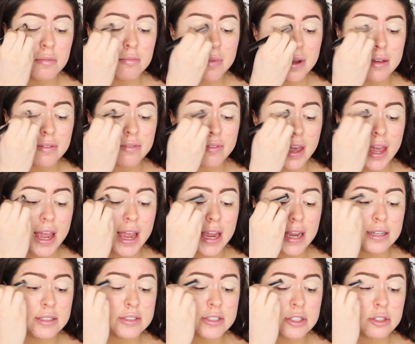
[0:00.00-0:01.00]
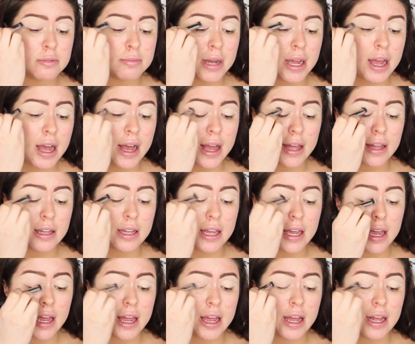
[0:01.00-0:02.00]
my veins through my
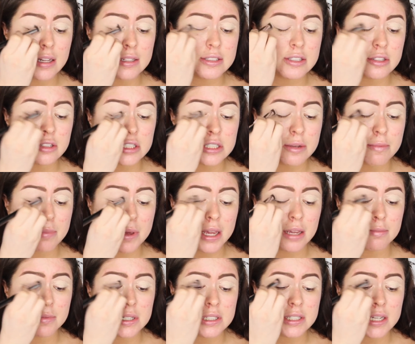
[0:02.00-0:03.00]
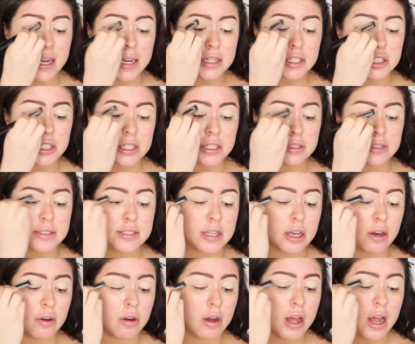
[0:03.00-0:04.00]
eyelids. There's some pigmentation.
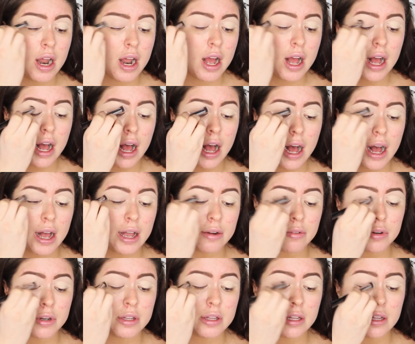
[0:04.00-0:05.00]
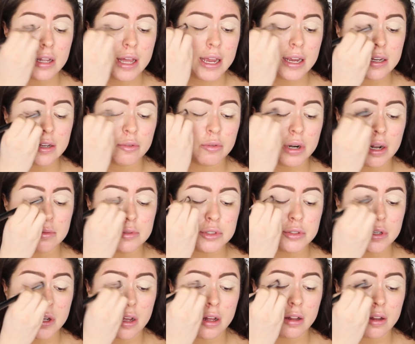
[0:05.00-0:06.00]
So I really like when I'm
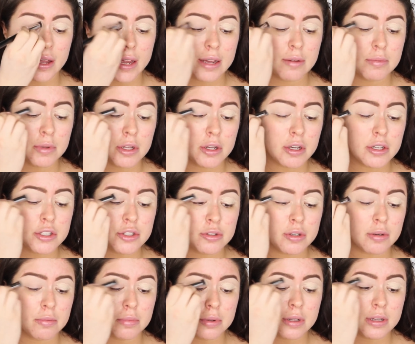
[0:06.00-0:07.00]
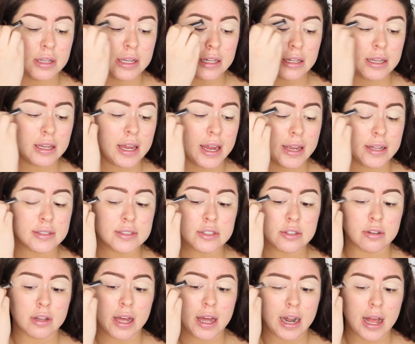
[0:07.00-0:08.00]
doing a glam look to completely
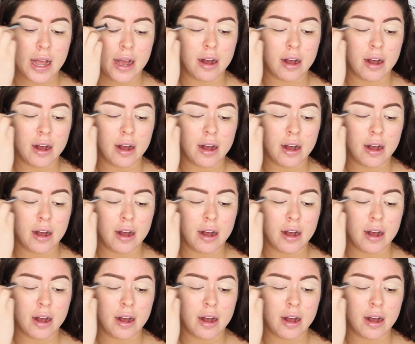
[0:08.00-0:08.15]
cancel that